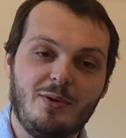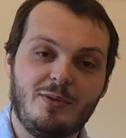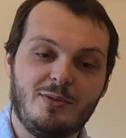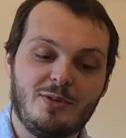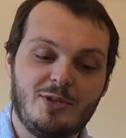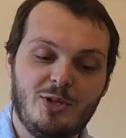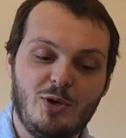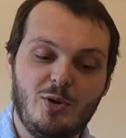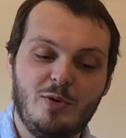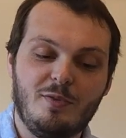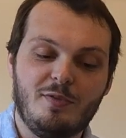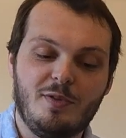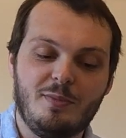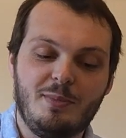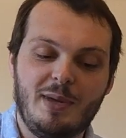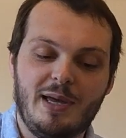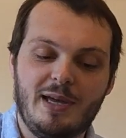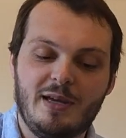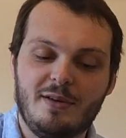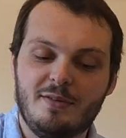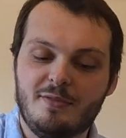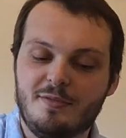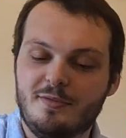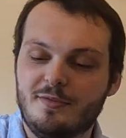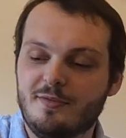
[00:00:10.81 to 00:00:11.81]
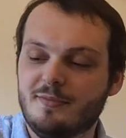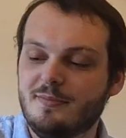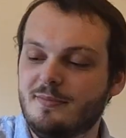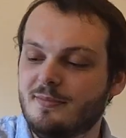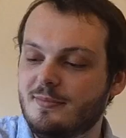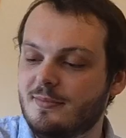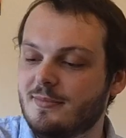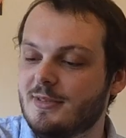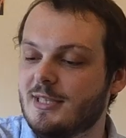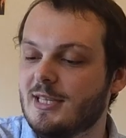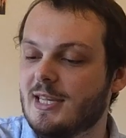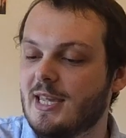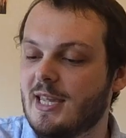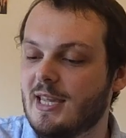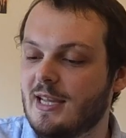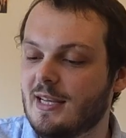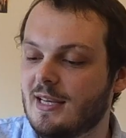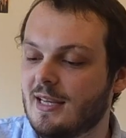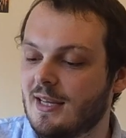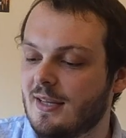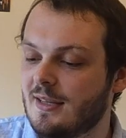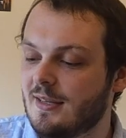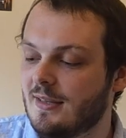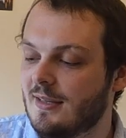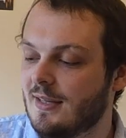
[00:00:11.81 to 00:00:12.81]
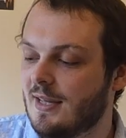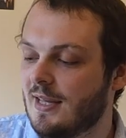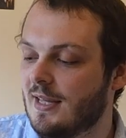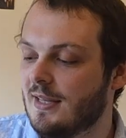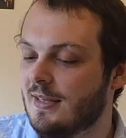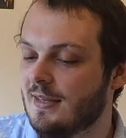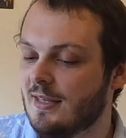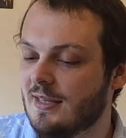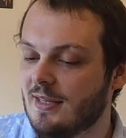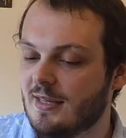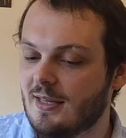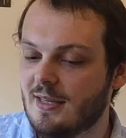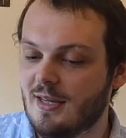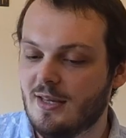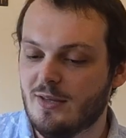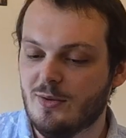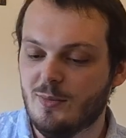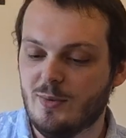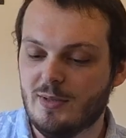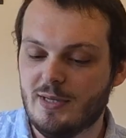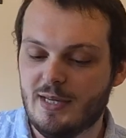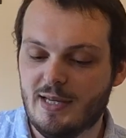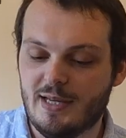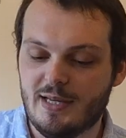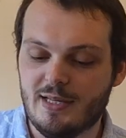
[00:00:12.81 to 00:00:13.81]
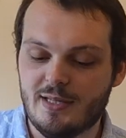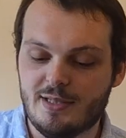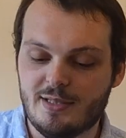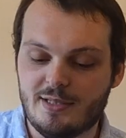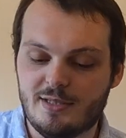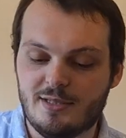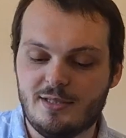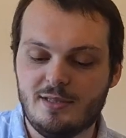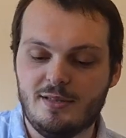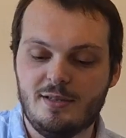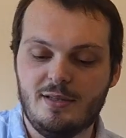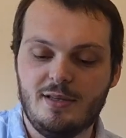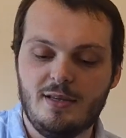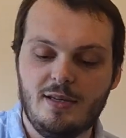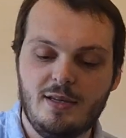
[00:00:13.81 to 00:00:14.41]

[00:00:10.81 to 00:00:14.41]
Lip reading: two of them have tequila and the other one has